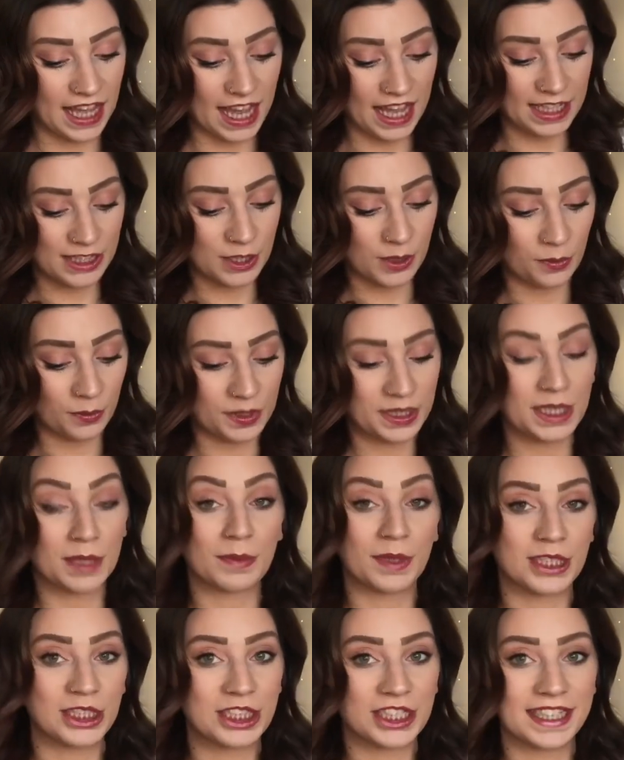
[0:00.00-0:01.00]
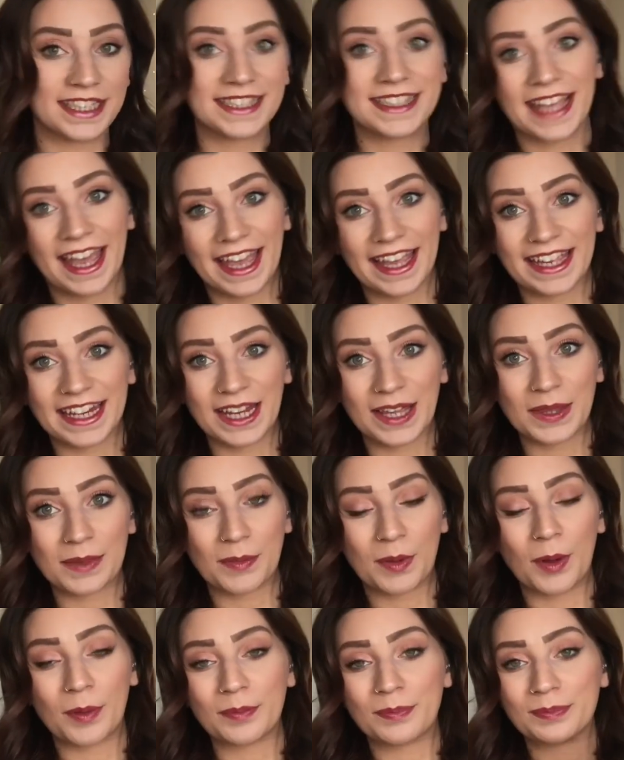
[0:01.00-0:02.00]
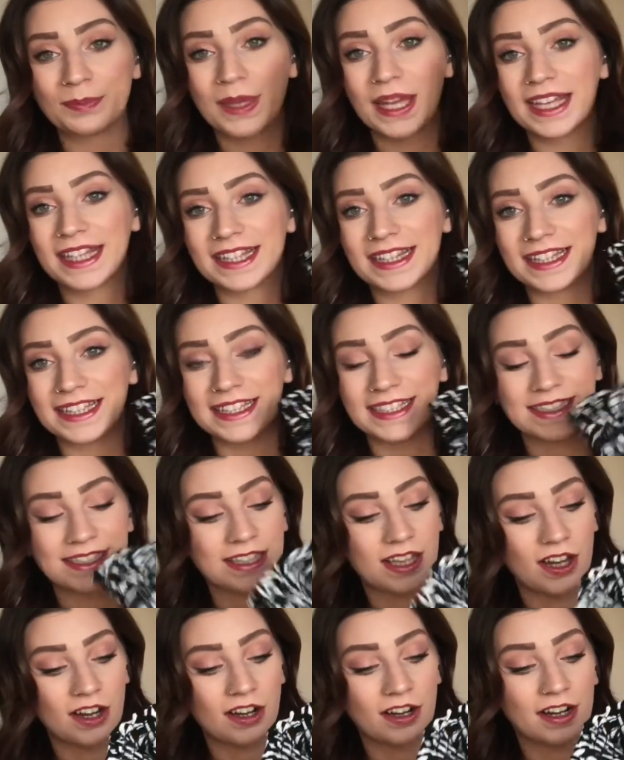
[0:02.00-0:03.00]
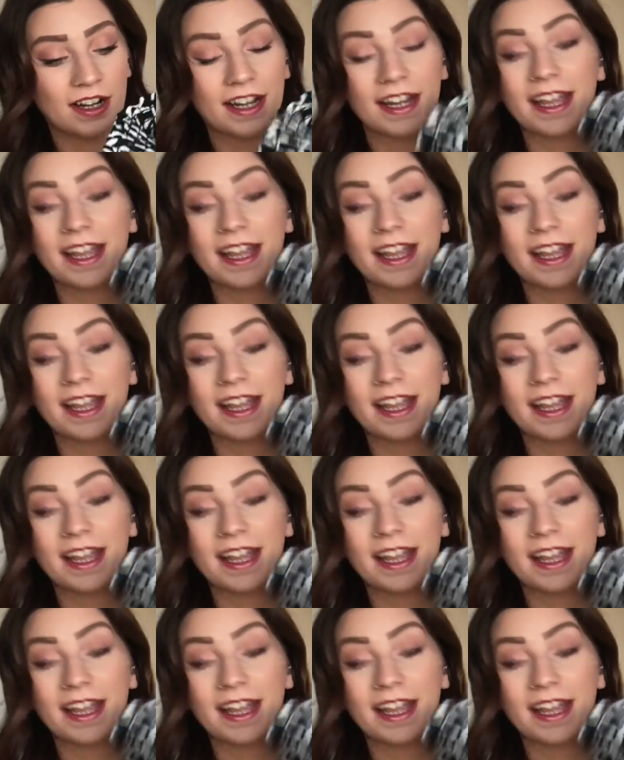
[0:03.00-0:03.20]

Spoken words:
and don't want your butt cheeks hanging out the bottom, these are